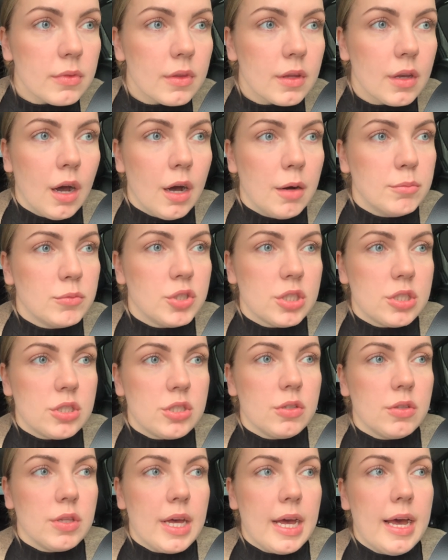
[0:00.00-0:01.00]
Um, just
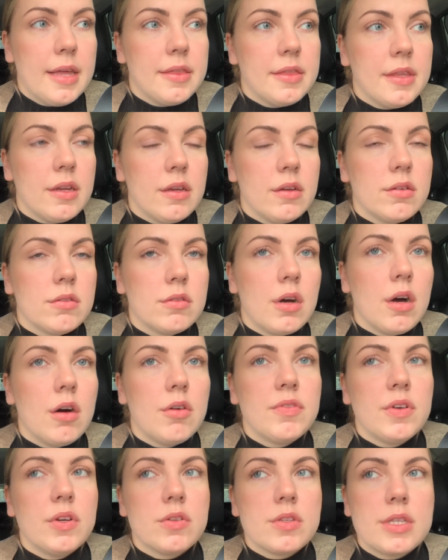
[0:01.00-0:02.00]
do that and then it, I'll
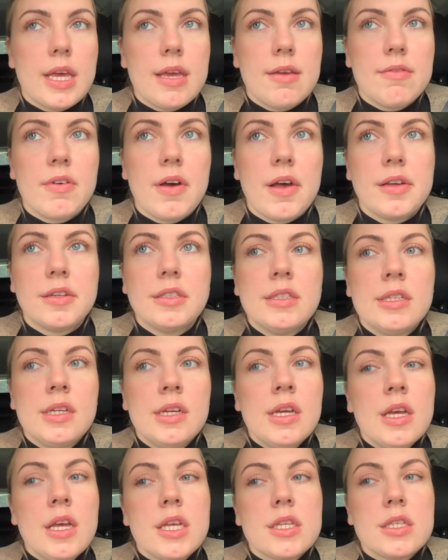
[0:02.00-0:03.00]
feel safer.
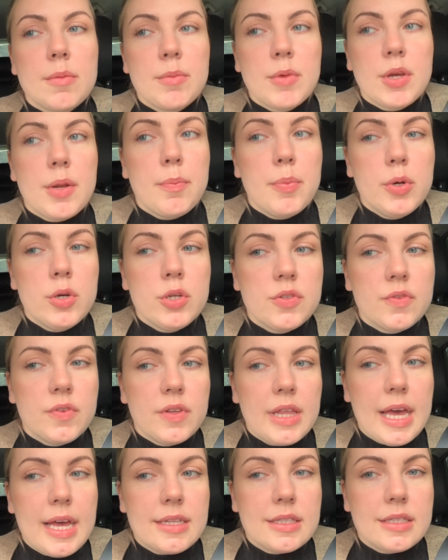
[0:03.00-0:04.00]
So I'm gonna push for
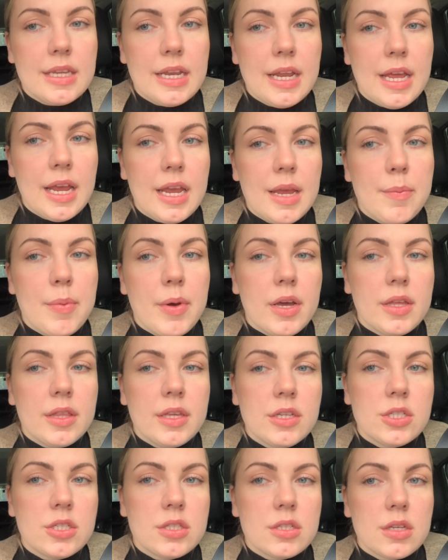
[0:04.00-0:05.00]
that today, but I
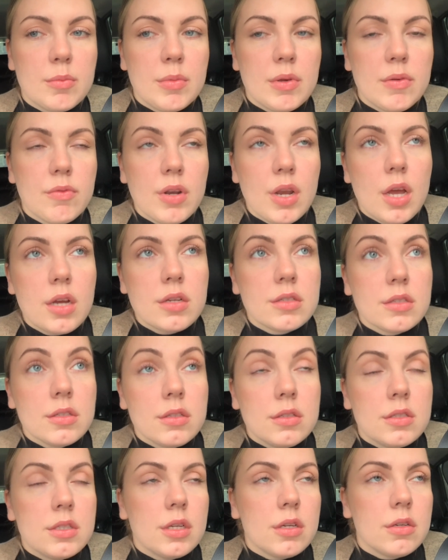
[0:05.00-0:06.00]
think she's gonna be reluctant
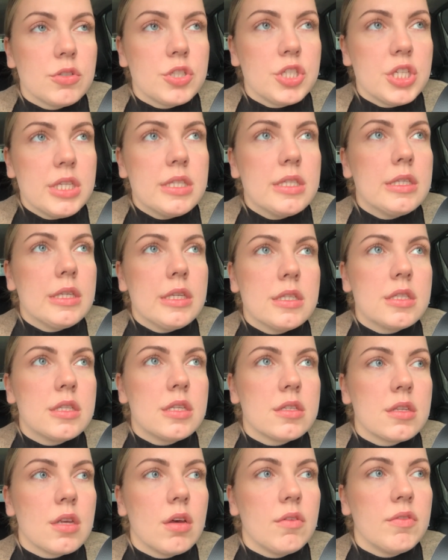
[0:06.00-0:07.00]
until she sees the
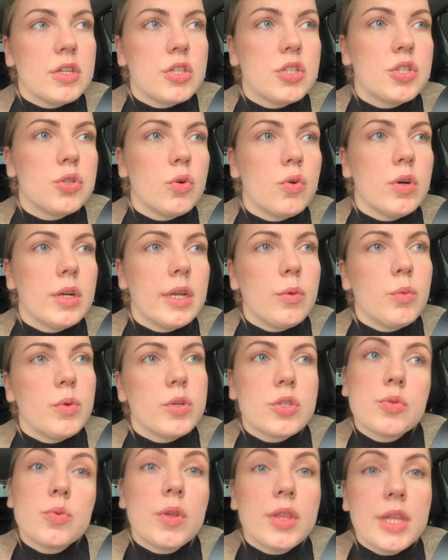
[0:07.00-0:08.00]
cervix shortening,
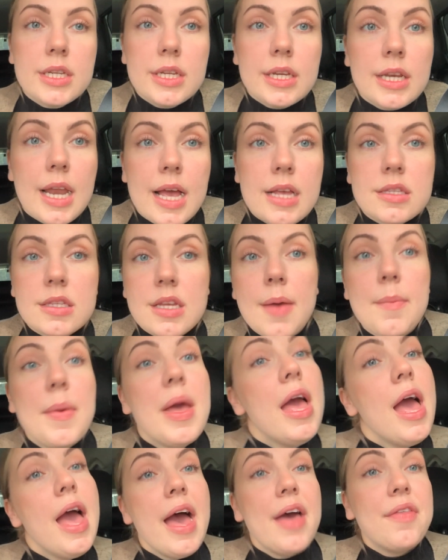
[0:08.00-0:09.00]
which is what they did last time.
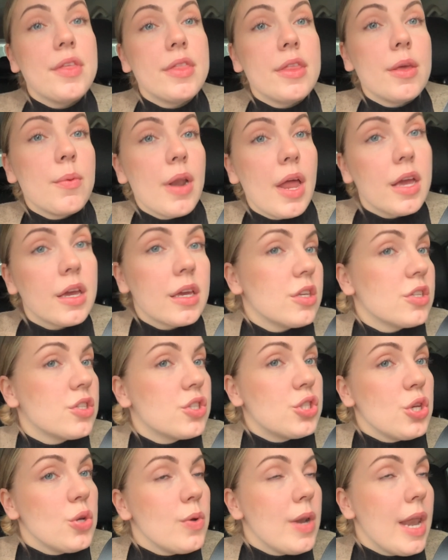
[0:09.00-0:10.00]
And then they were like, it's
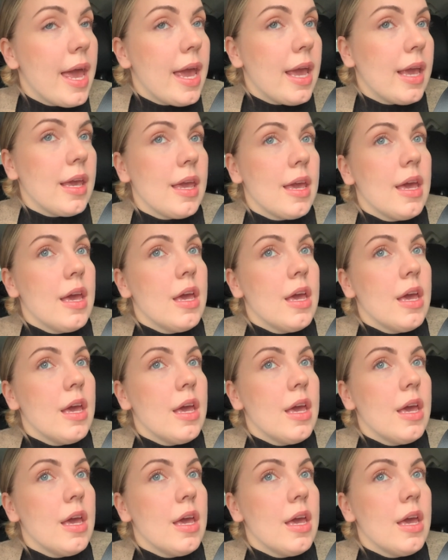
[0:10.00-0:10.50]
too late.